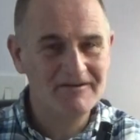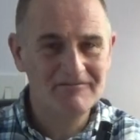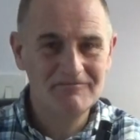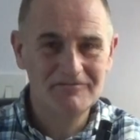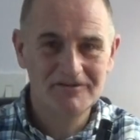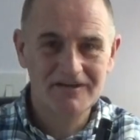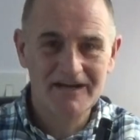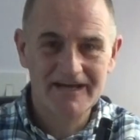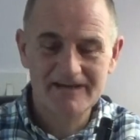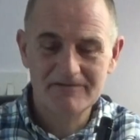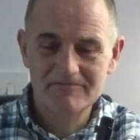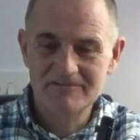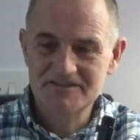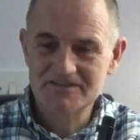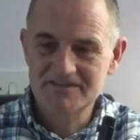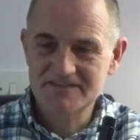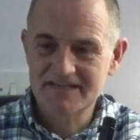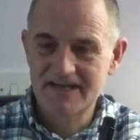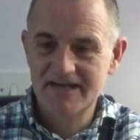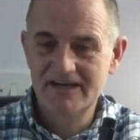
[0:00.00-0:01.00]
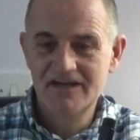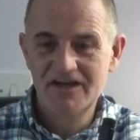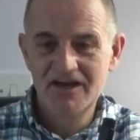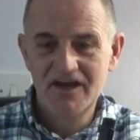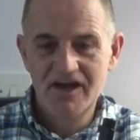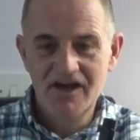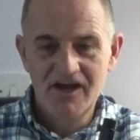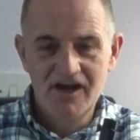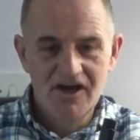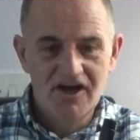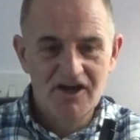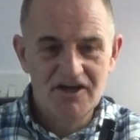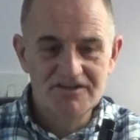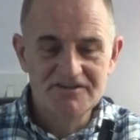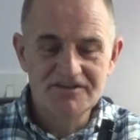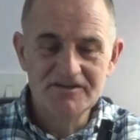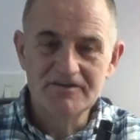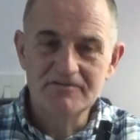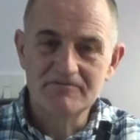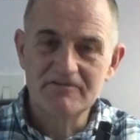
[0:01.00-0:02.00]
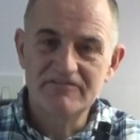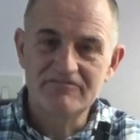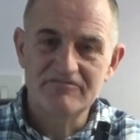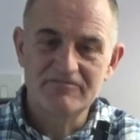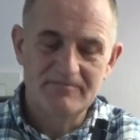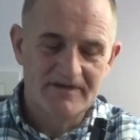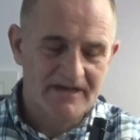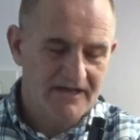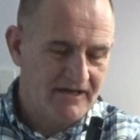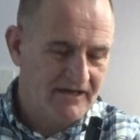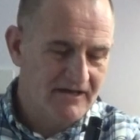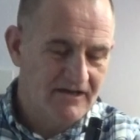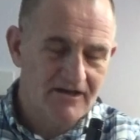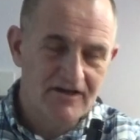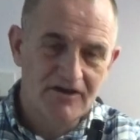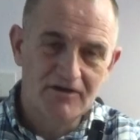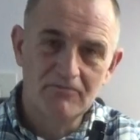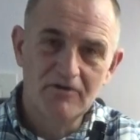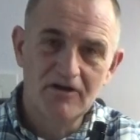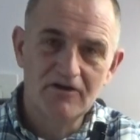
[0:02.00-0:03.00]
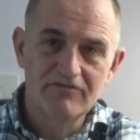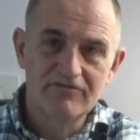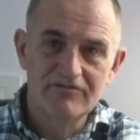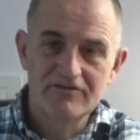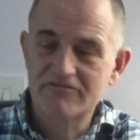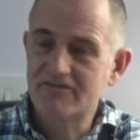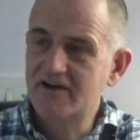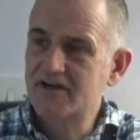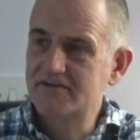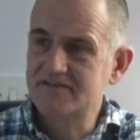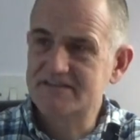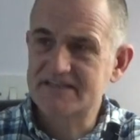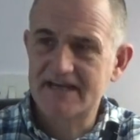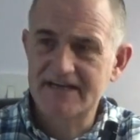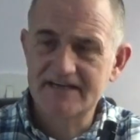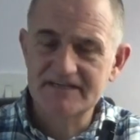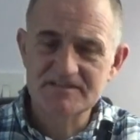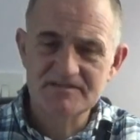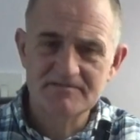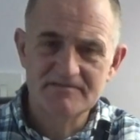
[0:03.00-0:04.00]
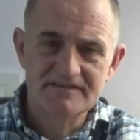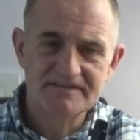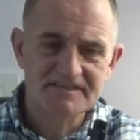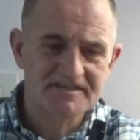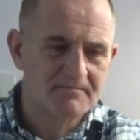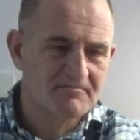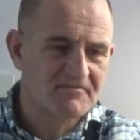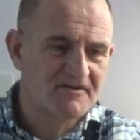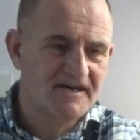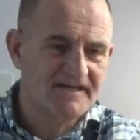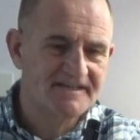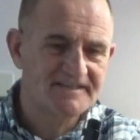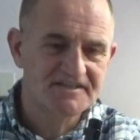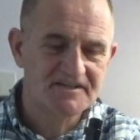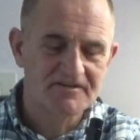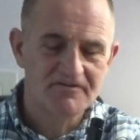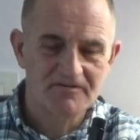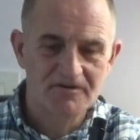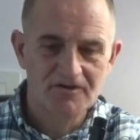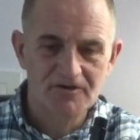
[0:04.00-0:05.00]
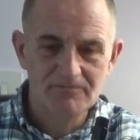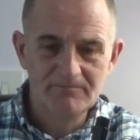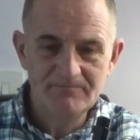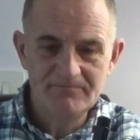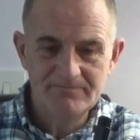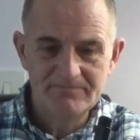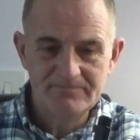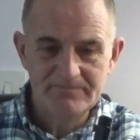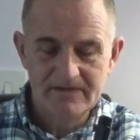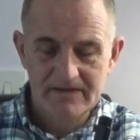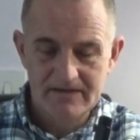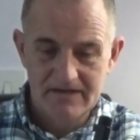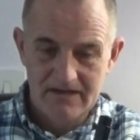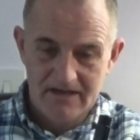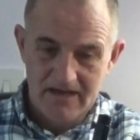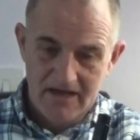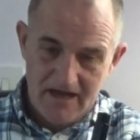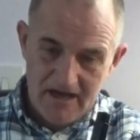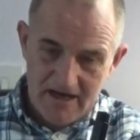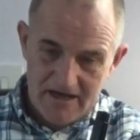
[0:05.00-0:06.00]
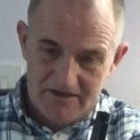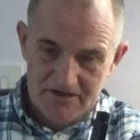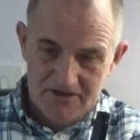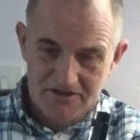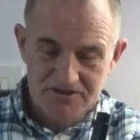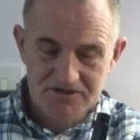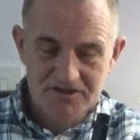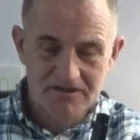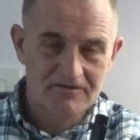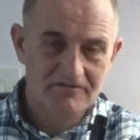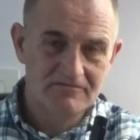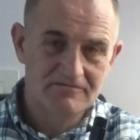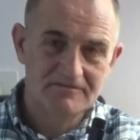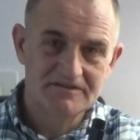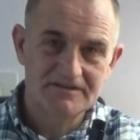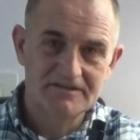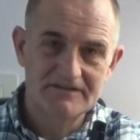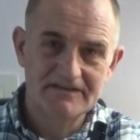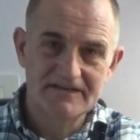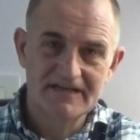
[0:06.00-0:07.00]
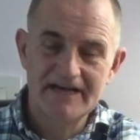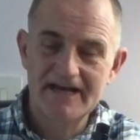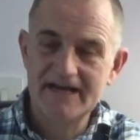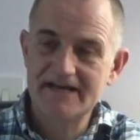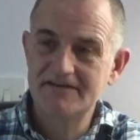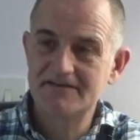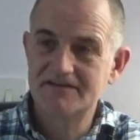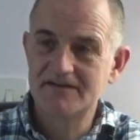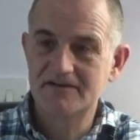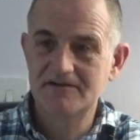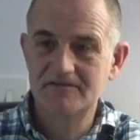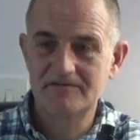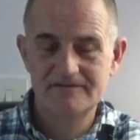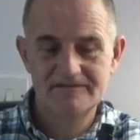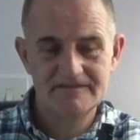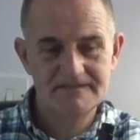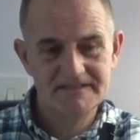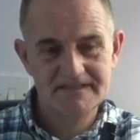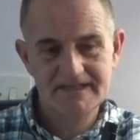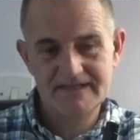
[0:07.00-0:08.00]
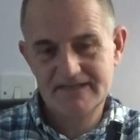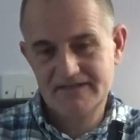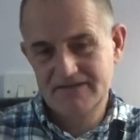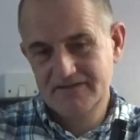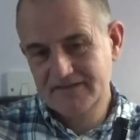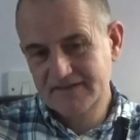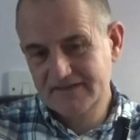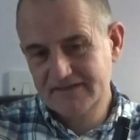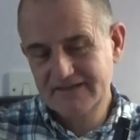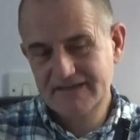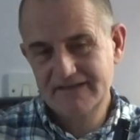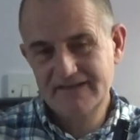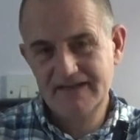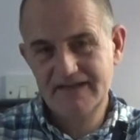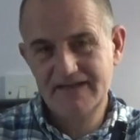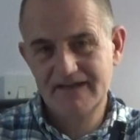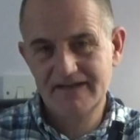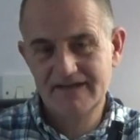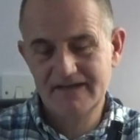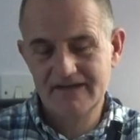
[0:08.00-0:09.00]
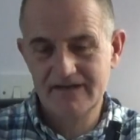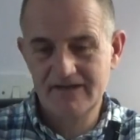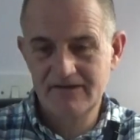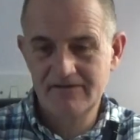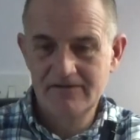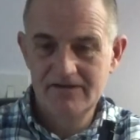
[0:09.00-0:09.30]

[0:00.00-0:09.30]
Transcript: what language is that? I took with me a Walther Rotex with a suppressor on, and I showed the landowner and said, look, here you go.